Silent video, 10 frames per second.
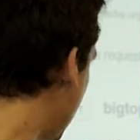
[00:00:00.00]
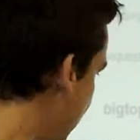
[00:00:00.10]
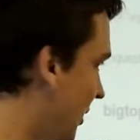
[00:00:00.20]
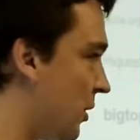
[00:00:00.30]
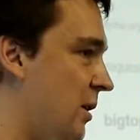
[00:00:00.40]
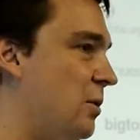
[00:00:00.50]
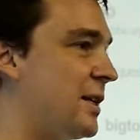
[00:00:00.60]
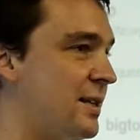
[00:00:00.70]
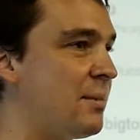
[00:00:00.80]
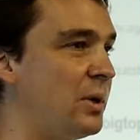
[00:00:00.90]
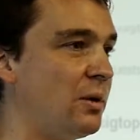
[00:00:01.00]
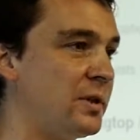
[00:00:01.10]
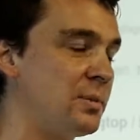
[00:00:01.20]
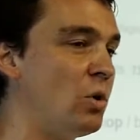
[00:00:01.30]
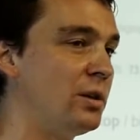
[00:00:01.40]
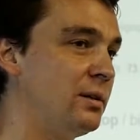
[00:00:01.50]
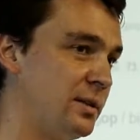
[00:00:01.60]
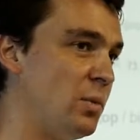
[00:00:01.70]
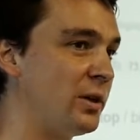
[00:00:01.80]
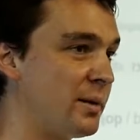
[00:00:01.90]
But it's a good example of a
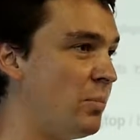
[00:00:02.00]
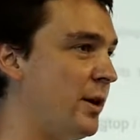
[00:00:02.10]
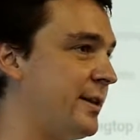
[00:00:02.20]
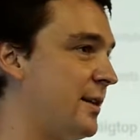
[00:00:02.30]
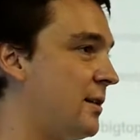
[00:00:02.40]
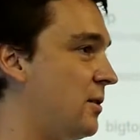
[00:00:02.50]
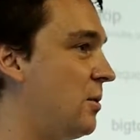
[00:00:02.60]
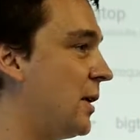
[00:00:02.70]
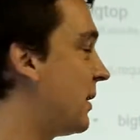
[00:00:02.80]
small component that you can